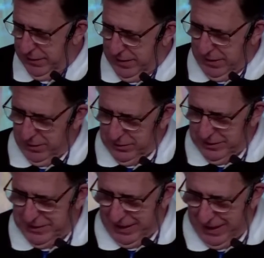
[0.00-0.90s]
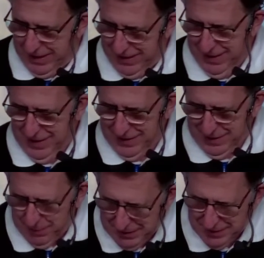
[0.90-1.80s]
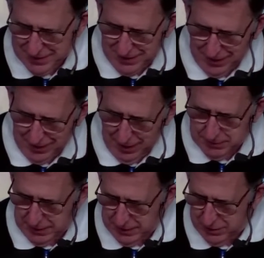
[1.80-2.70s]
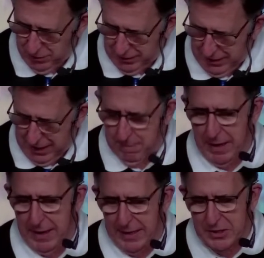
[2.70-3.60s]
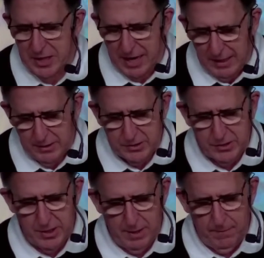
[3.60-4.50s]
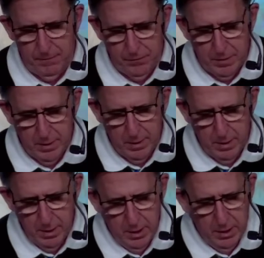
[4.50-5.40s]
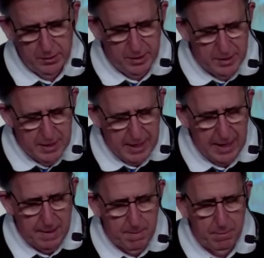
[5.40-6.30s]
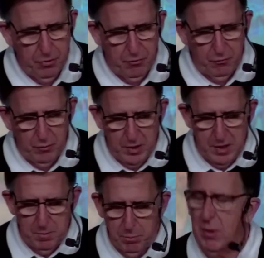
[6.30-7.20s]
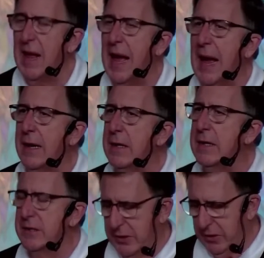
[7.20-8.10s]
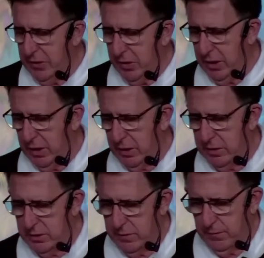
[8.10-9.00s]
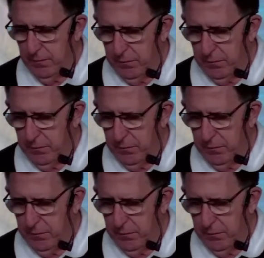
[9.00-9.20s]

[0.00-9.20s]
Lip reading: Daryl decided to beat the Cyclops at his own game, and he challenged him to name 3 black serial killers.